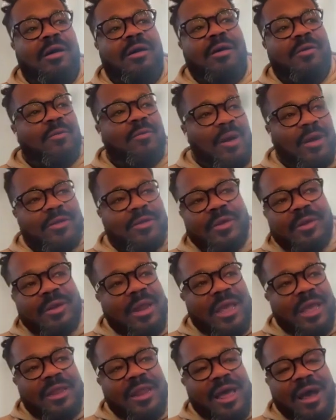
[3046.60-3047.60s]
oh, work
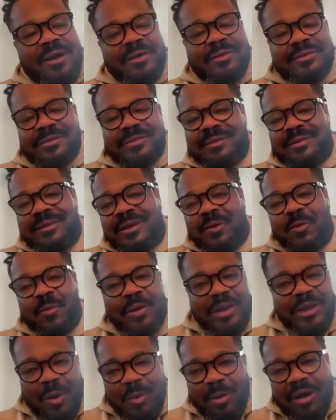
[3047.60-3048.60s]
your line out,
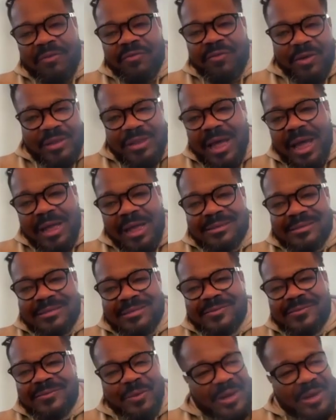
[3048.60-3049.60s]
one hour for
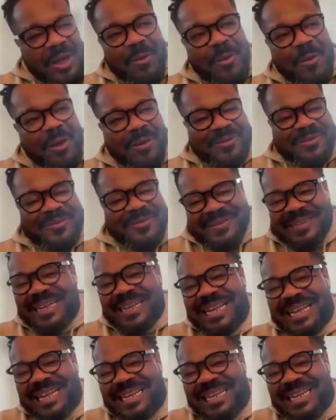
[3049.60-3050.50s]
that, one hour.